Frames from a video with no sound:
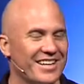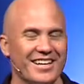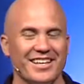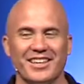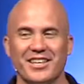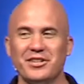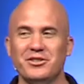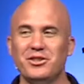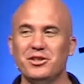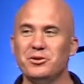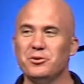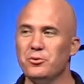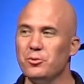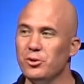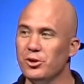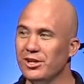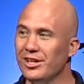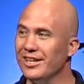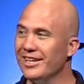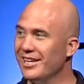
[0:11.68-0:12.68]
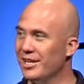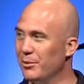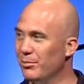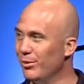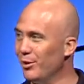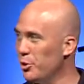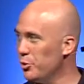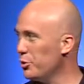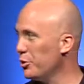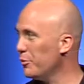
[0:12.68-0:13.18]
this is really going to
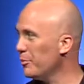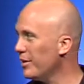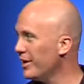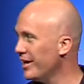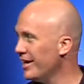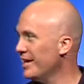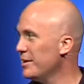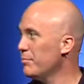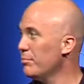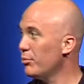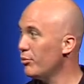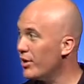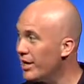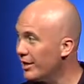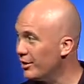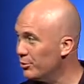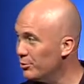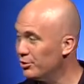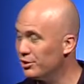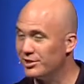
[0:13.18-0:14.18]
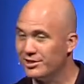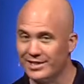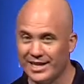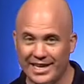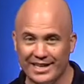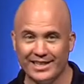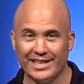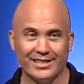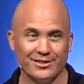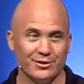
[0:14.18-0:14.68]
blow your mind. Britt, who just
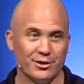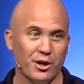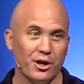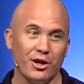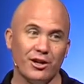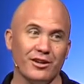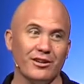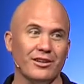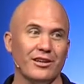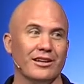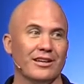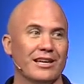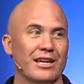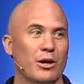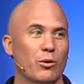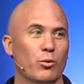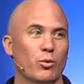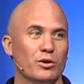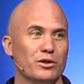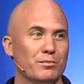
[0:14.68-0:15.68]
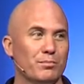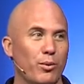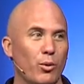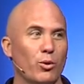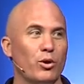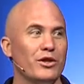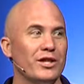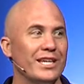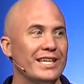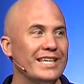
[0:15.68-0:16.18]
sang that song, was
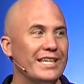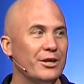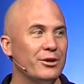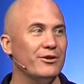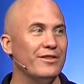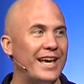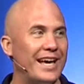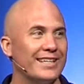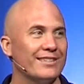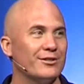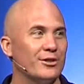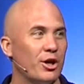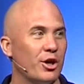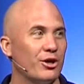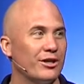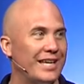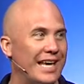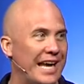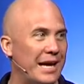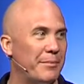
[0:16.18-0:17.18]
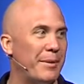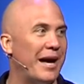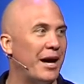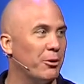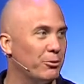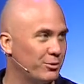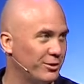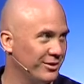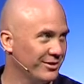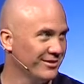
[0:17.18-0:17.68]
born the year that song came
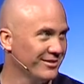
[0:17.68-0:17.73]
out.